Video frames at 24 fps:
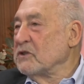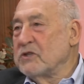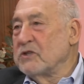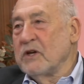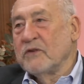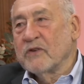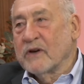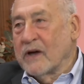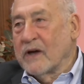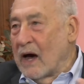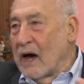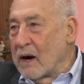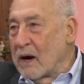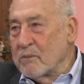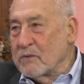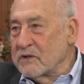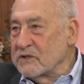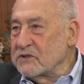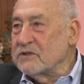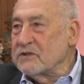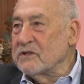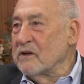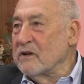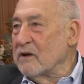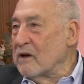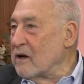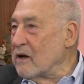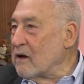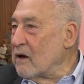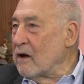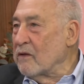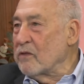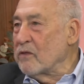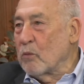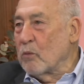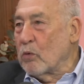chief economist
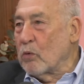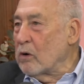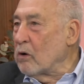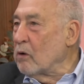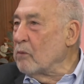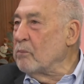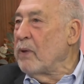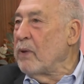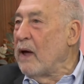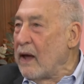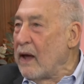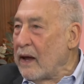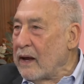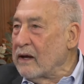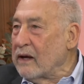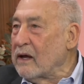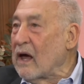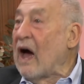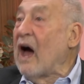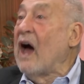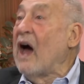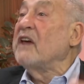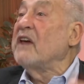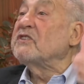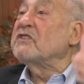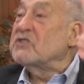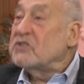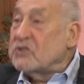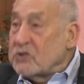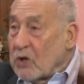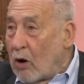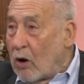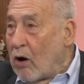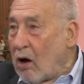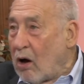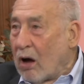of the World Bank. I
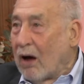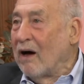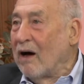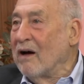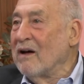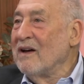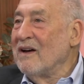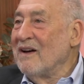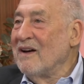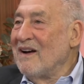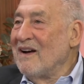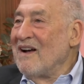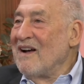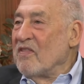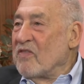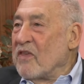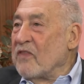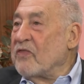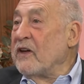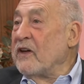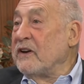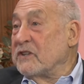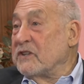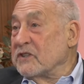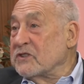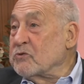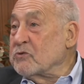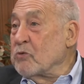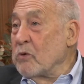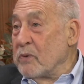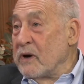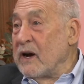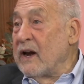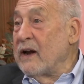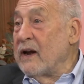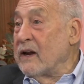saw that they
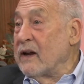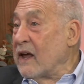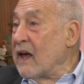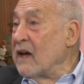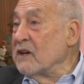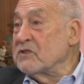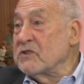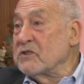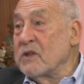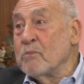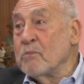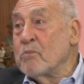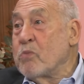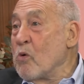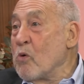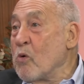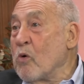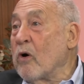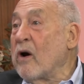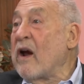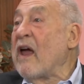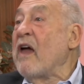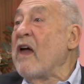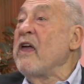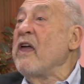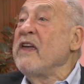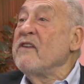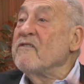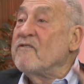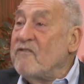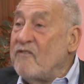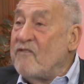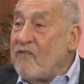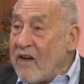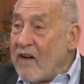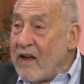discriminated against the poor
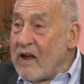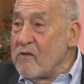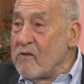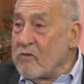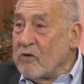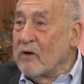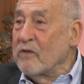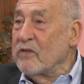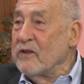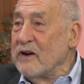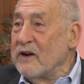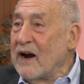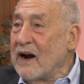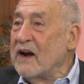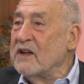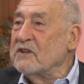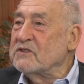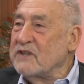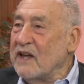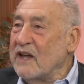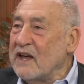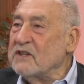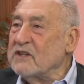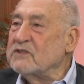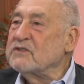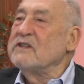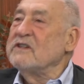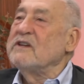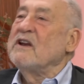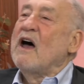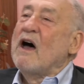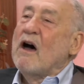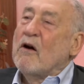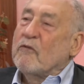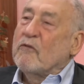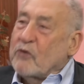in favor of the United States.
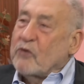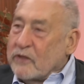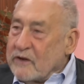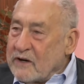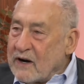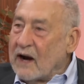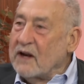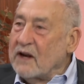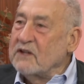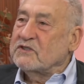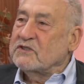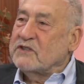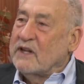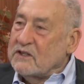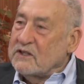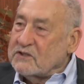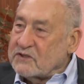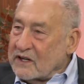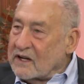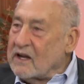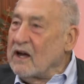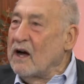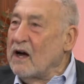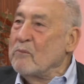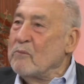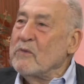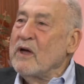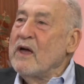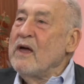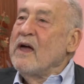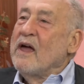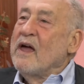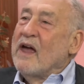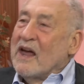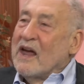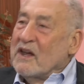And now for the United States to come
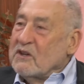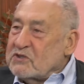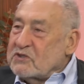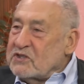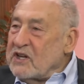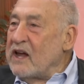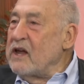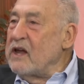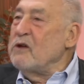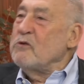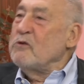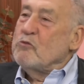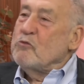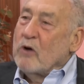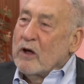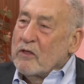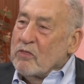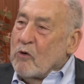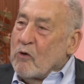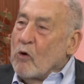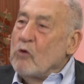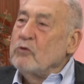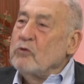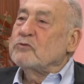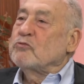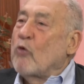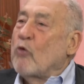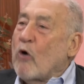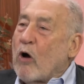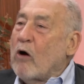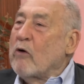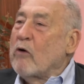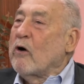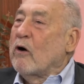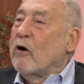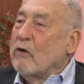and say those
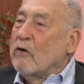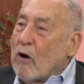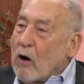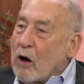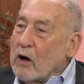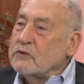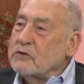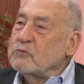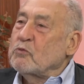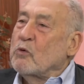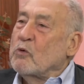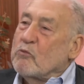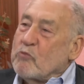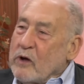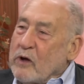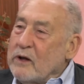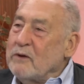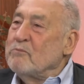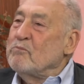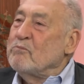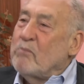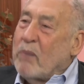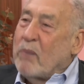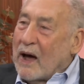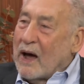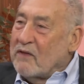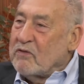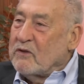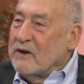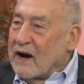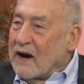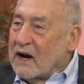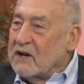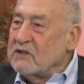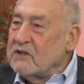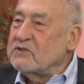laws were written by
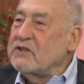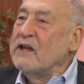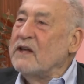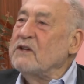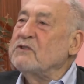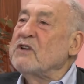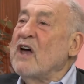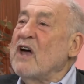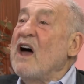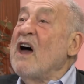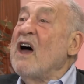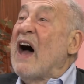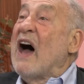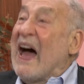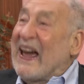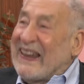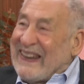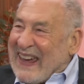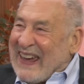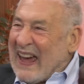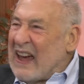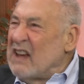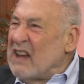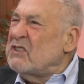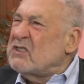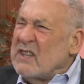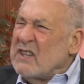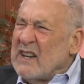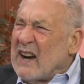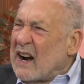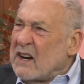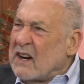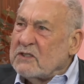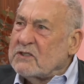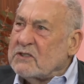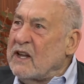the United States against the
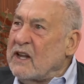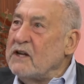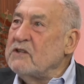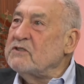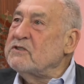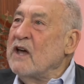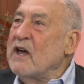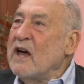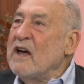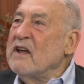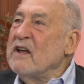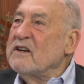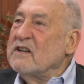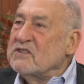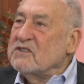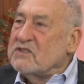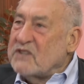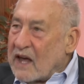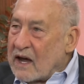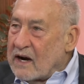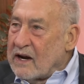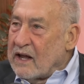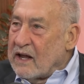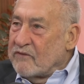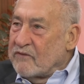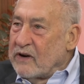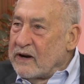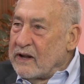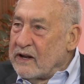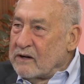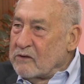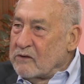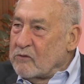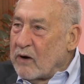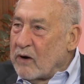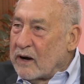United States, does that have
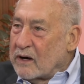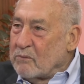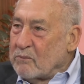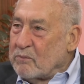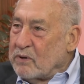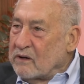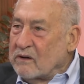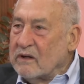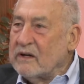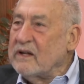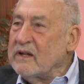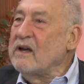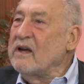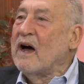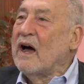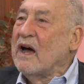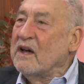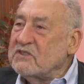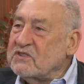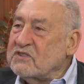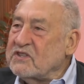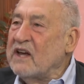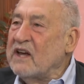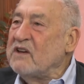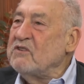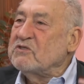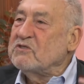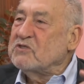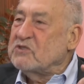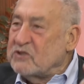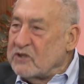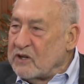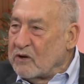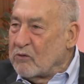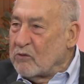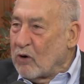any credibility? I say
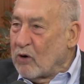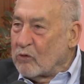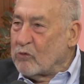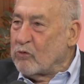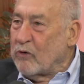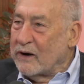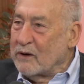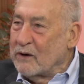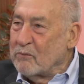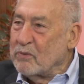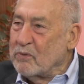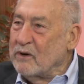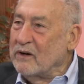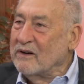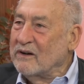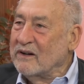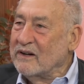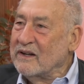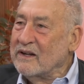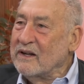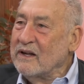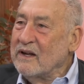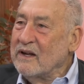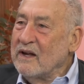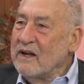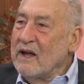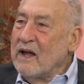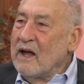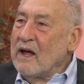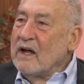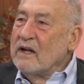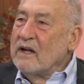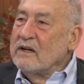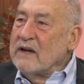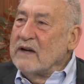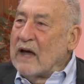zero credibility.
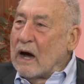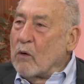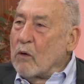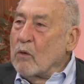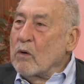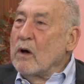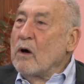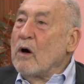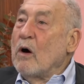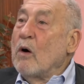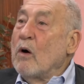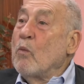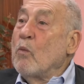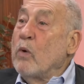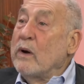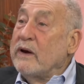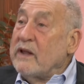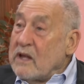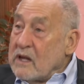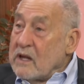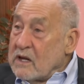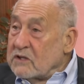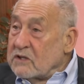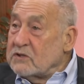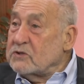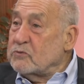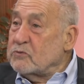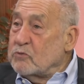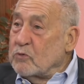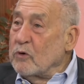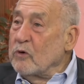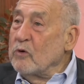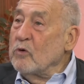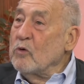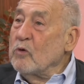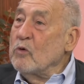Now, what is
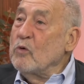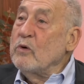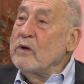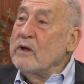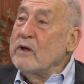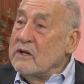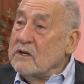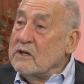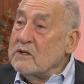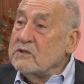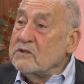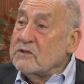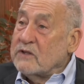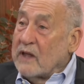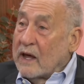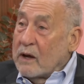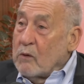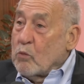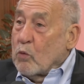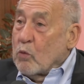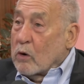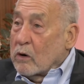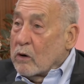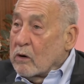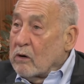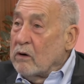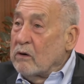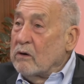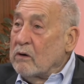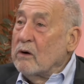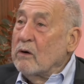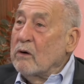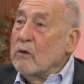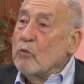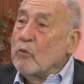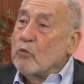true is they
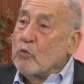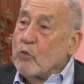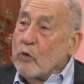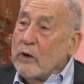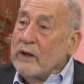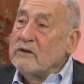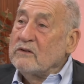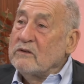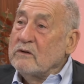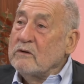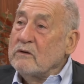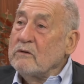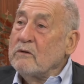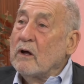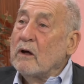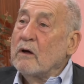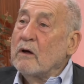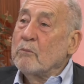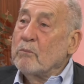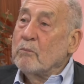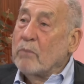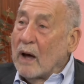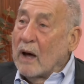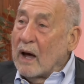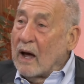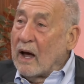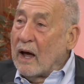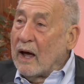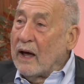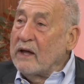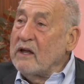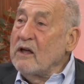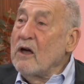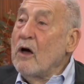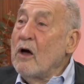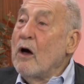were written
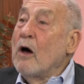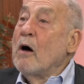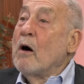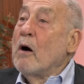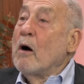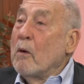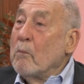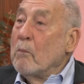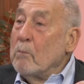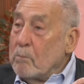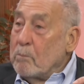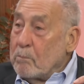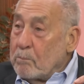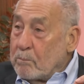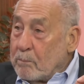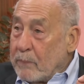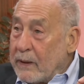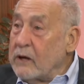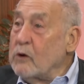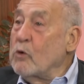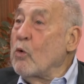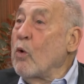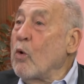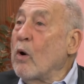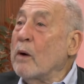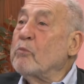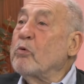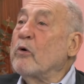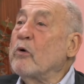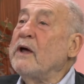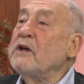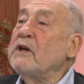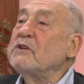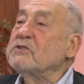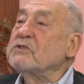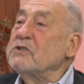by big
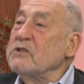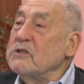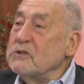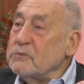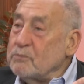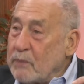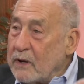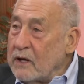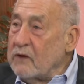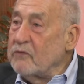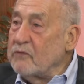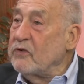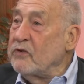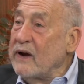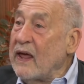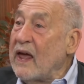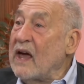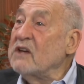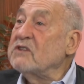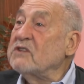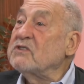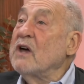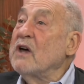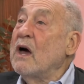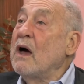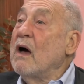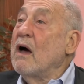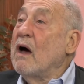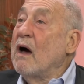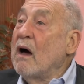corporations, big finance,